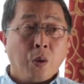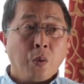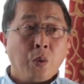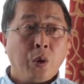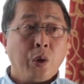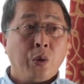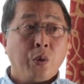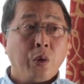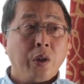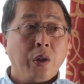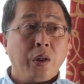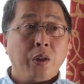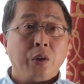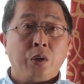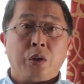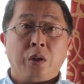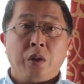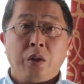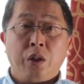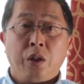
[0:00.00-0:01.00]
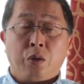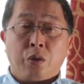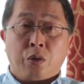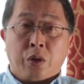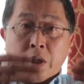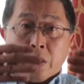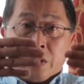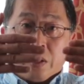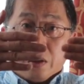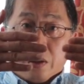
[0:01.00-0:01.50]
we really need to
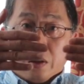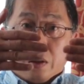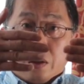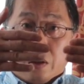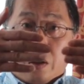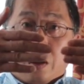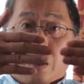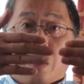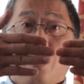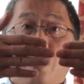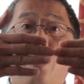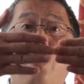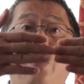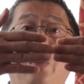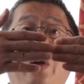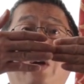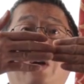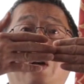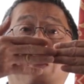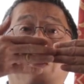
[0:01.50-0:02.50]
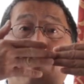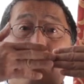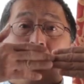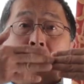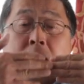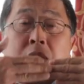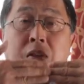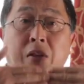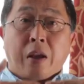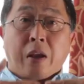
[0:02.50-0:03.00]
take a really
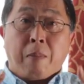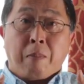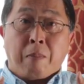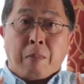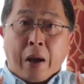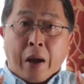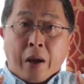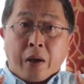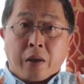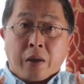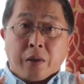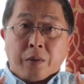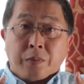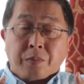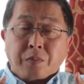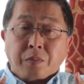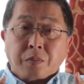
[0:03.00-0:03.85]
big step back.